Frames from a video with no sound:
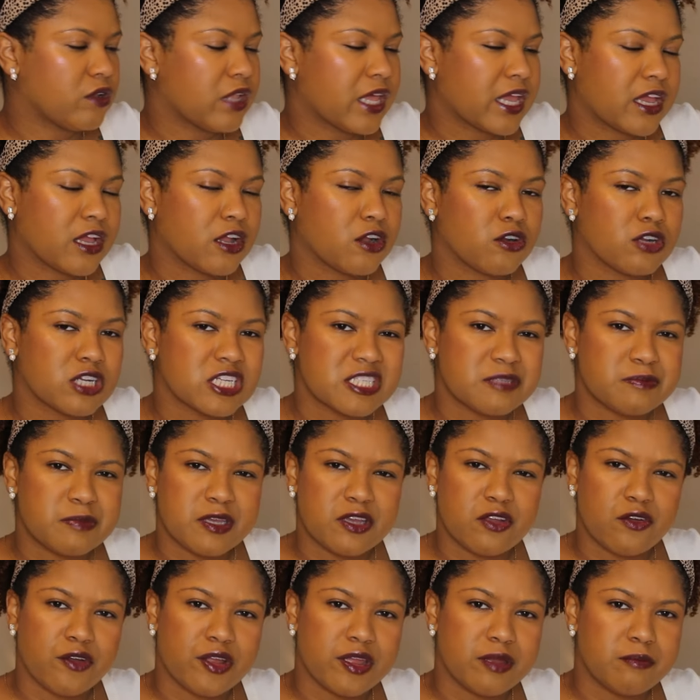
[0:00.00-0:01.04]
like a Krispy
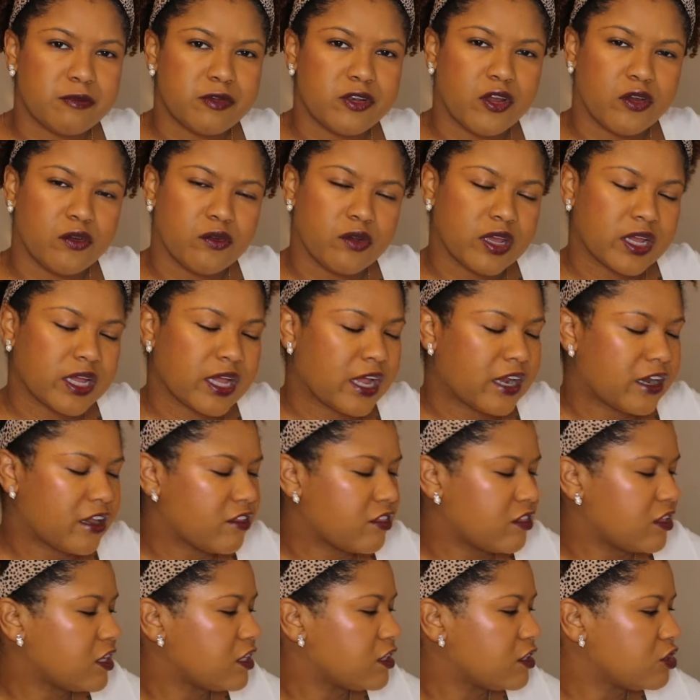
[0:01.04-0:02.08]
Kreme donut kind of
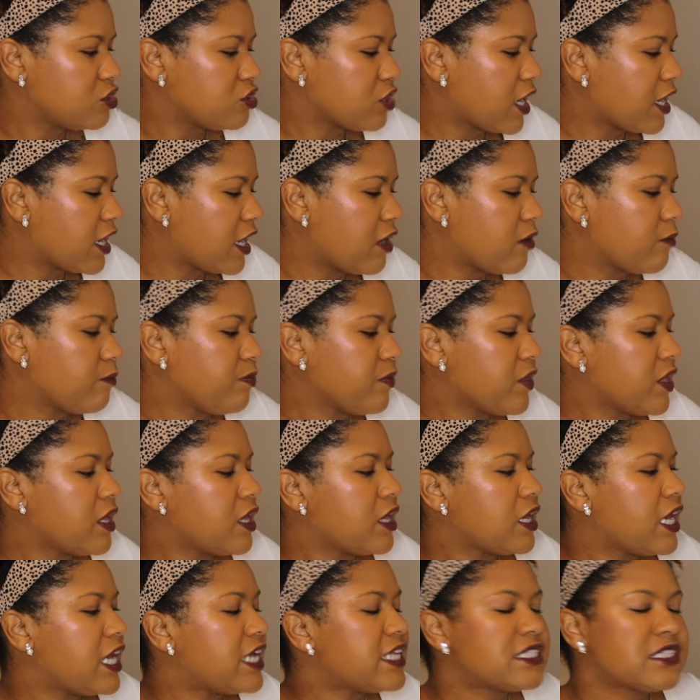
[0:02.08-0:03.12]
thing in the dry down.
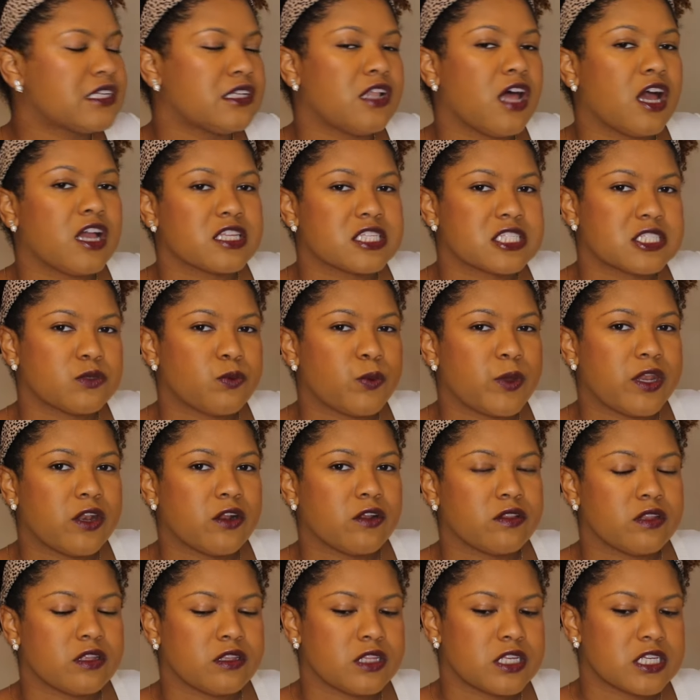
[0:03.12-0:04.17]
It's a lot
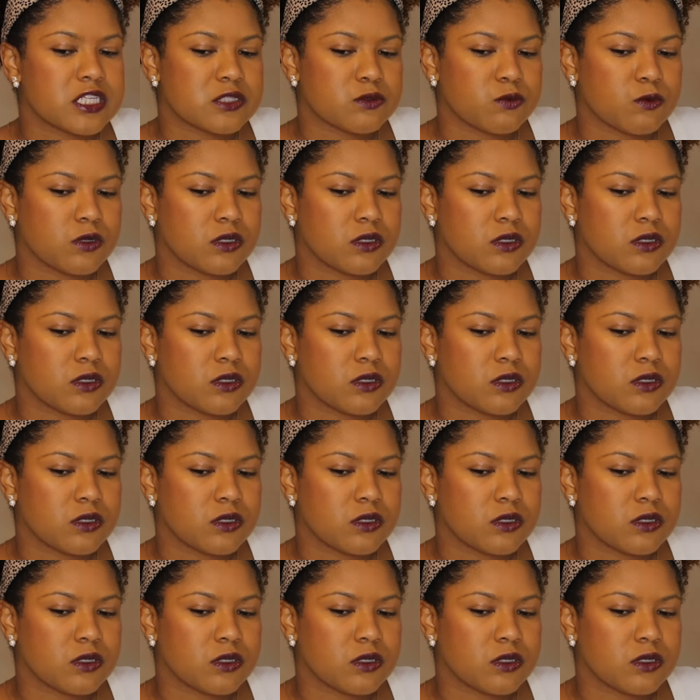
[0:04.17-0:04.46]
sweeter than this